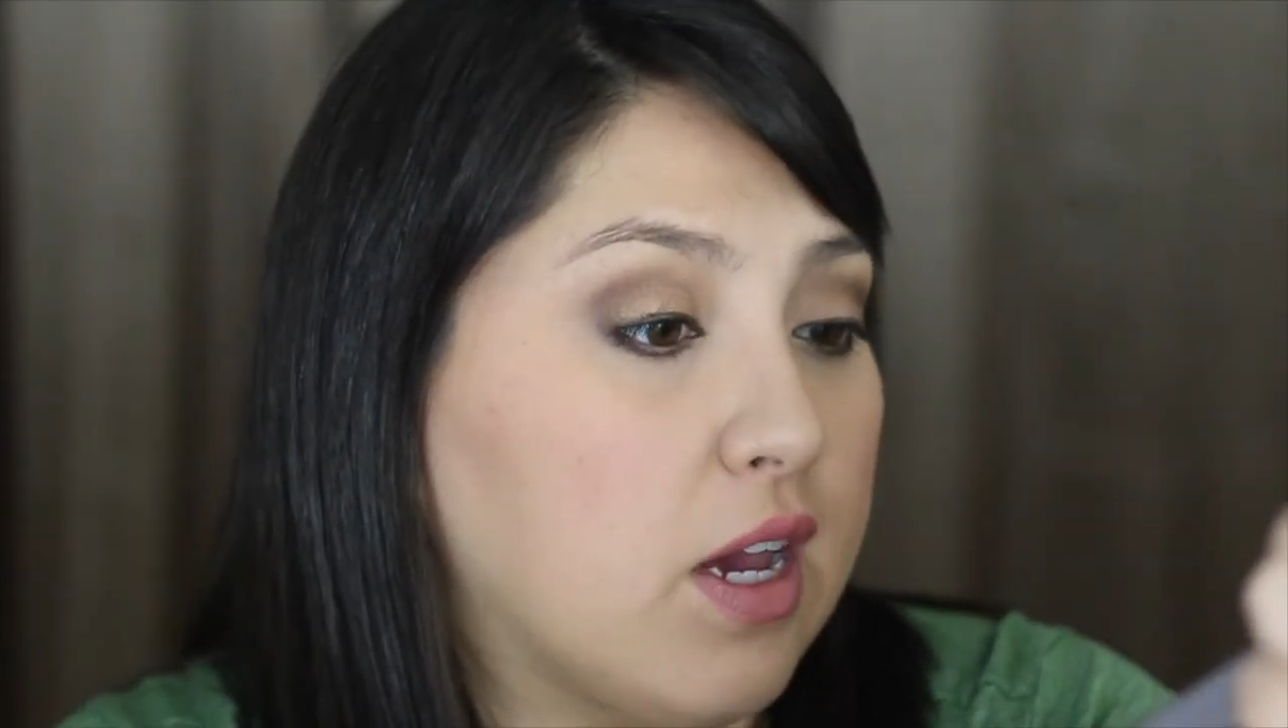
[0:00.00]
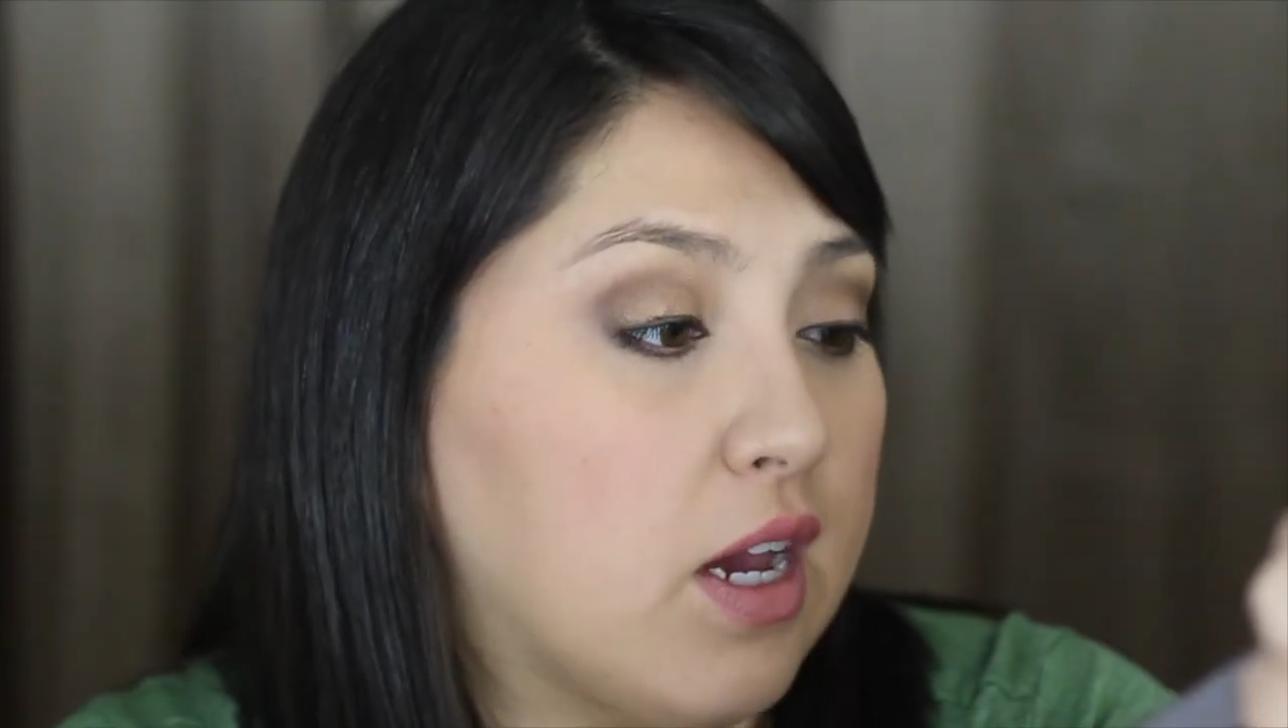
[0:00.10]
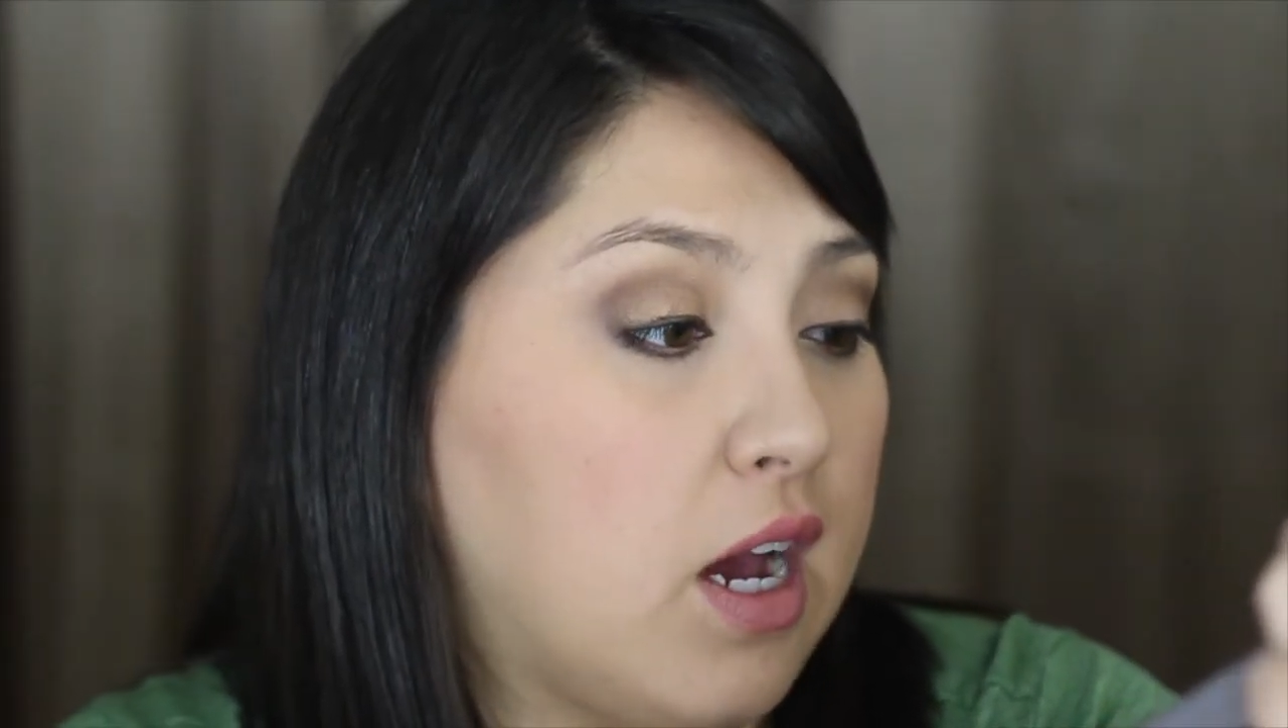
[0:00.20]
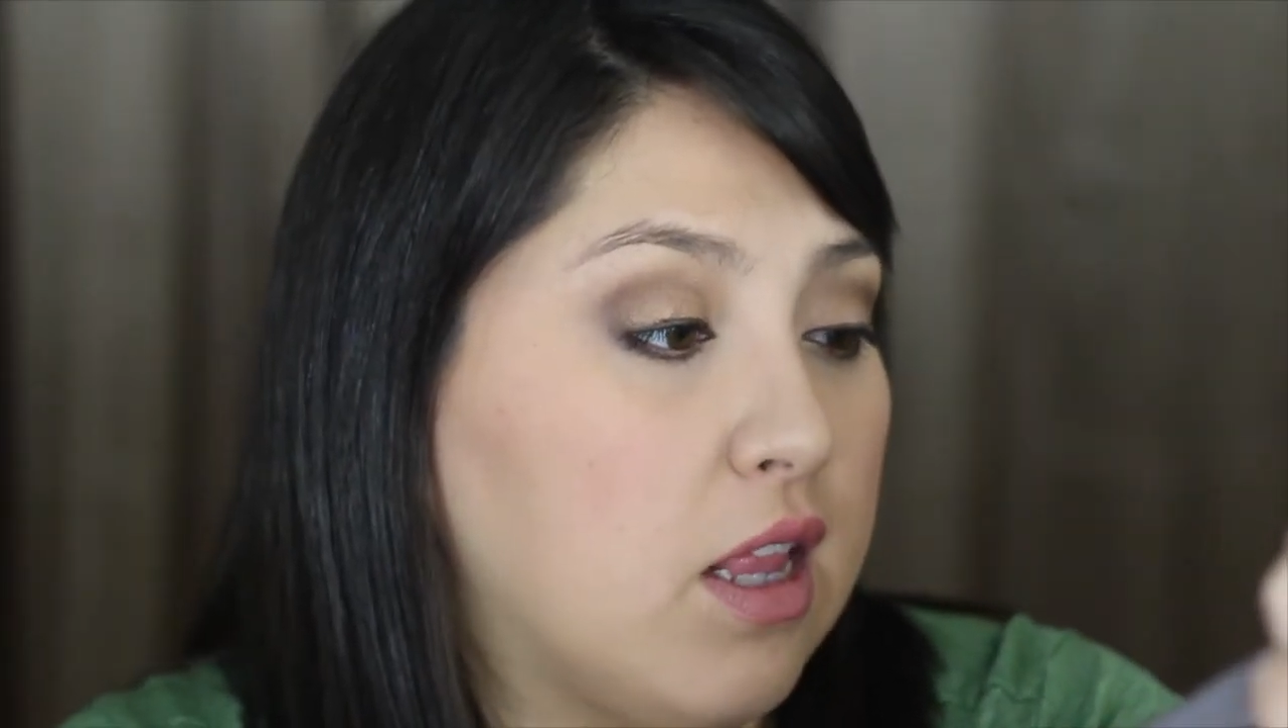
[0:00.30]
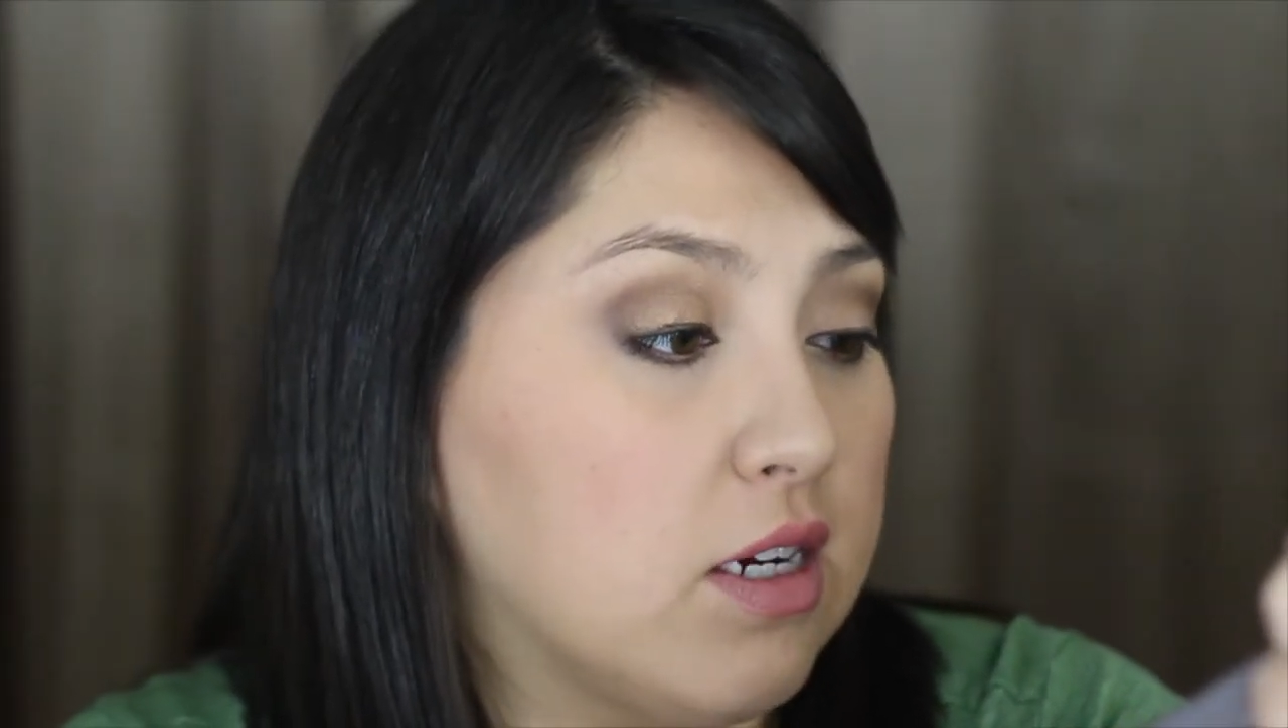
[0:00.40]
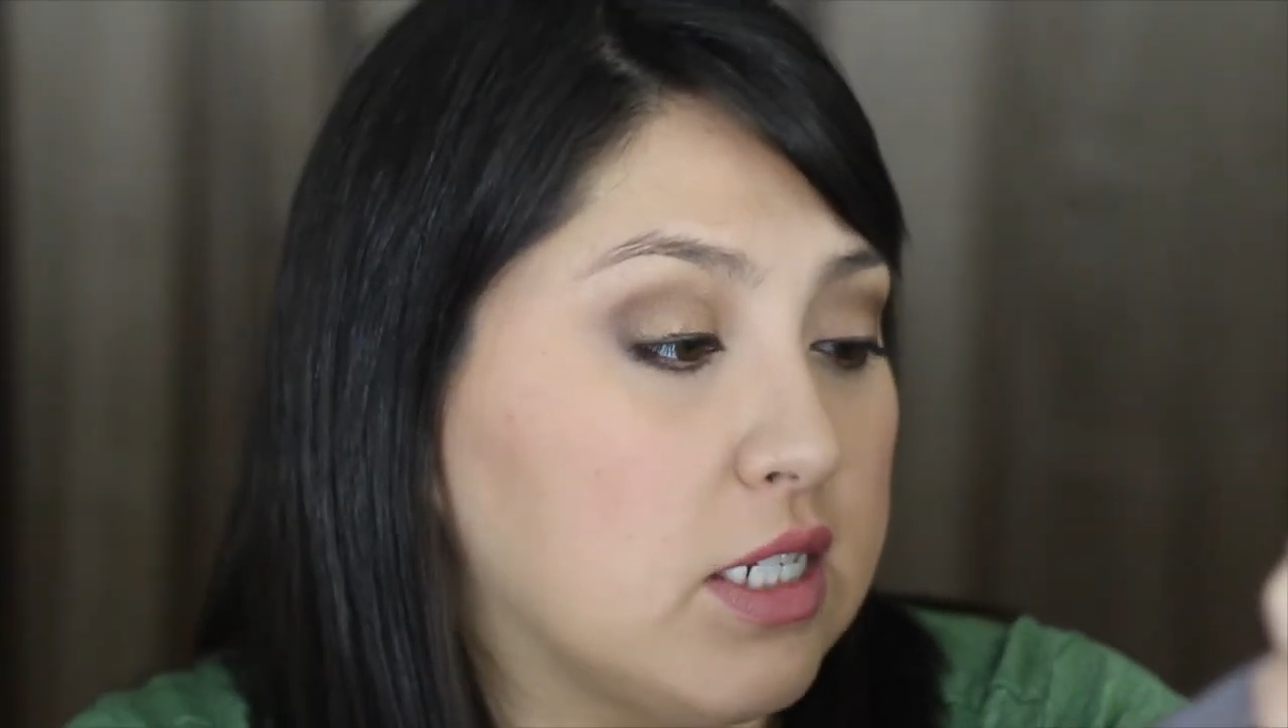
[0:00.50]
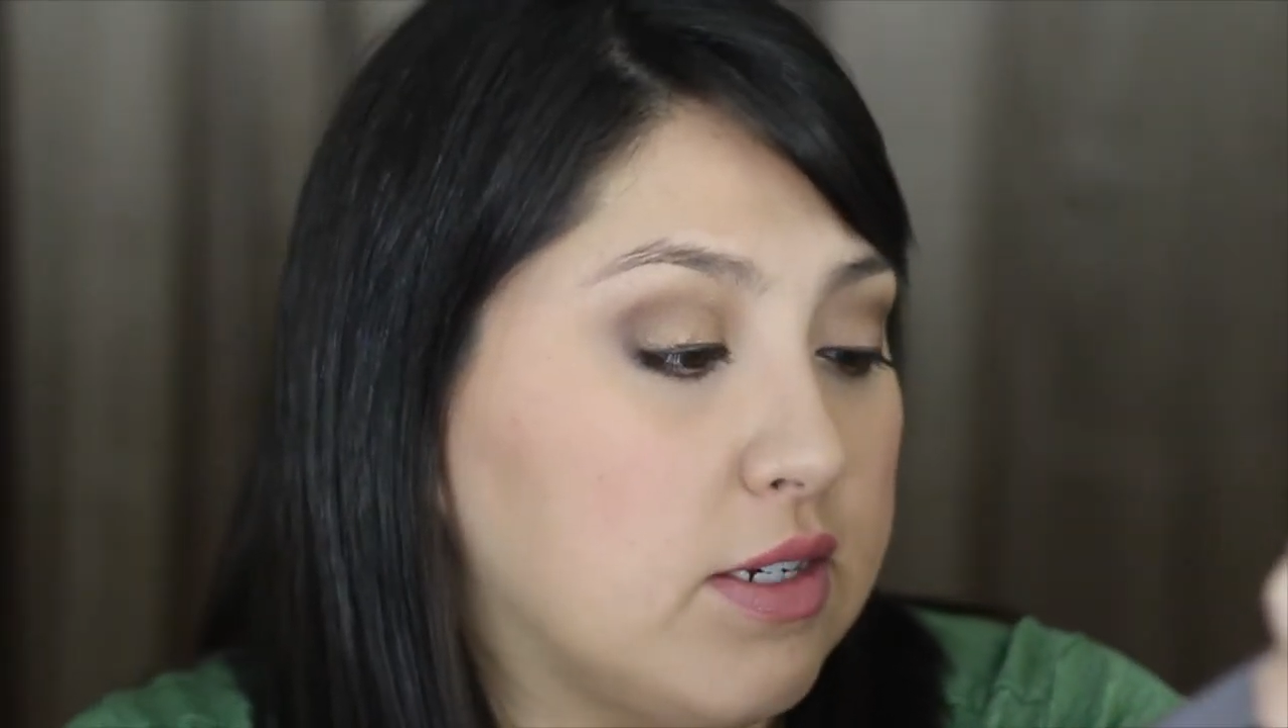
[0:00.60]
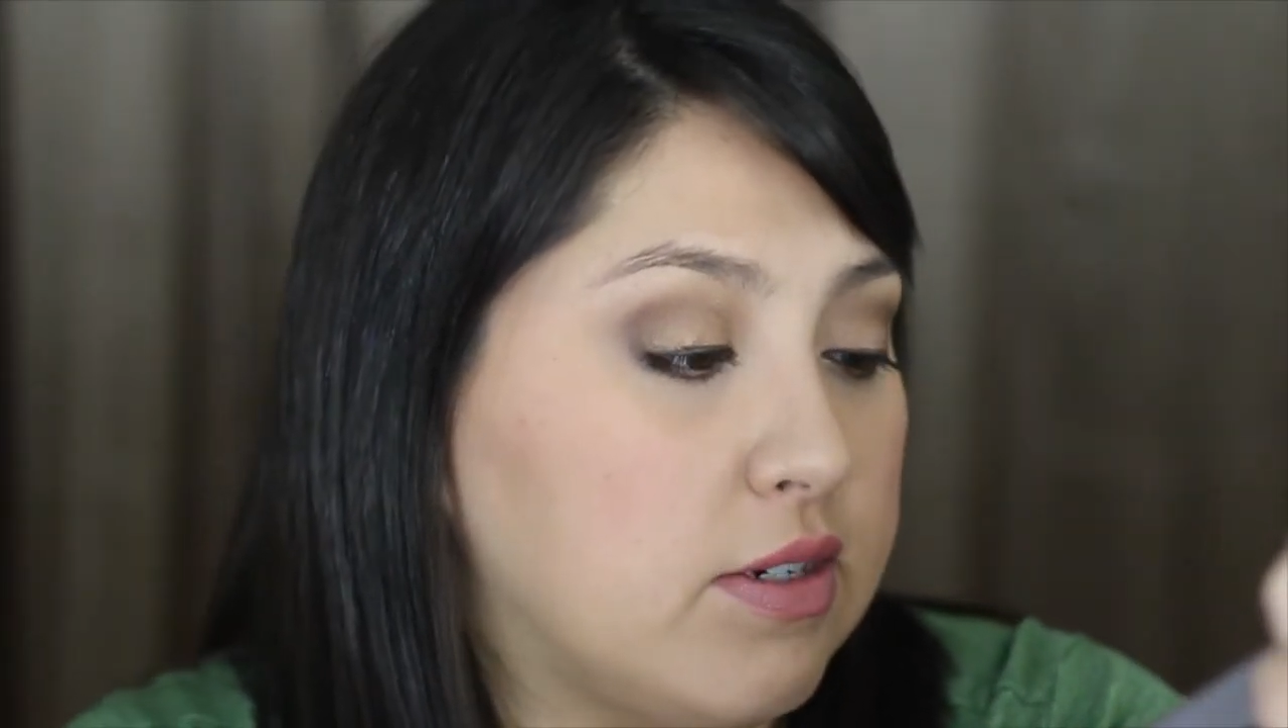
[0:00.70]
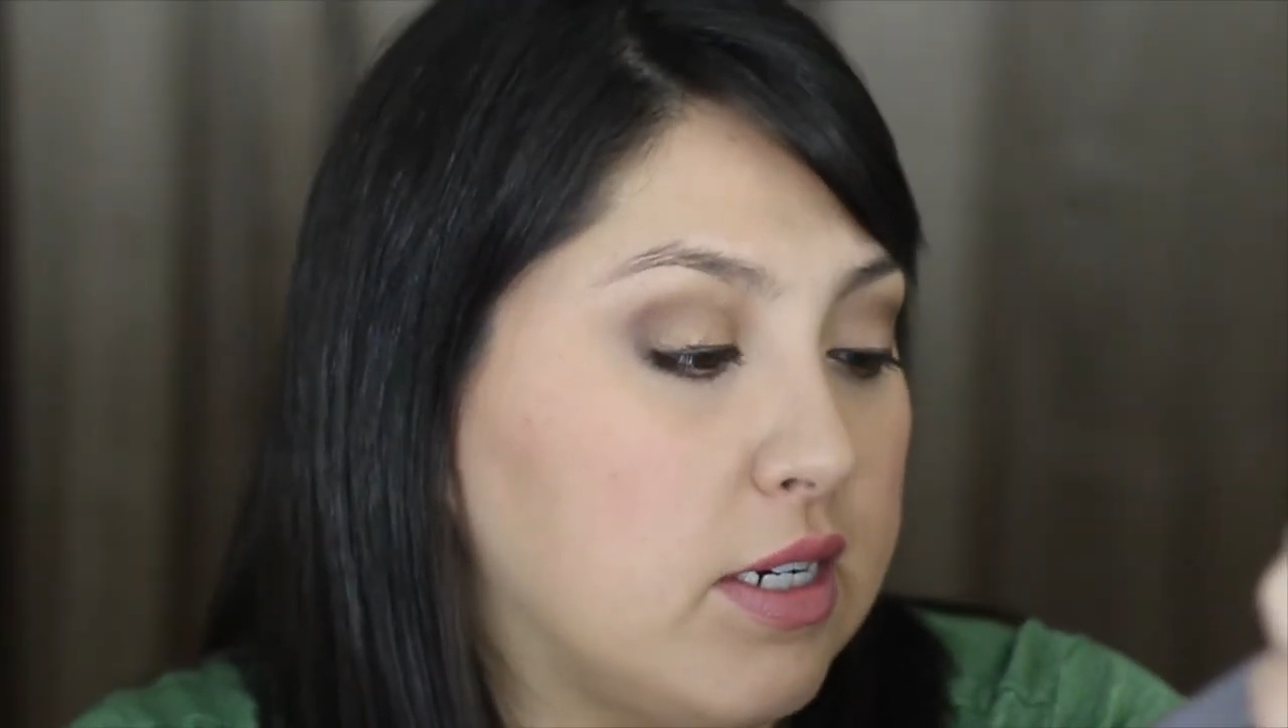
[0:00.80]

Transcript: colors.